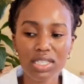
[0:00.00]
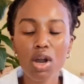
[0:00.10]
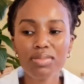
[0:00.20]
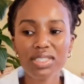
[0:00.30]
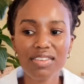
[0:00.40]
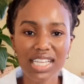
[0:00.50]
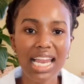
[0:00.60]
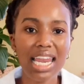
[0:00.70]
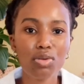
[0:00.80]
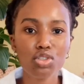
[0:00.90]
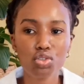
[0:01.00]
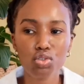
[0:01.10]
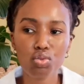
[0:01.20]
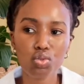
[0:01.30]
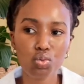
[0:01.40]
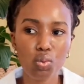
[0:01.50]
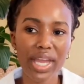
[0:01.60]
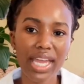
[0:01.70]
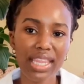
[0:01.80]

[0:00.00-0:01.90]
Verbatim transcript: Comserves are allowed to choose where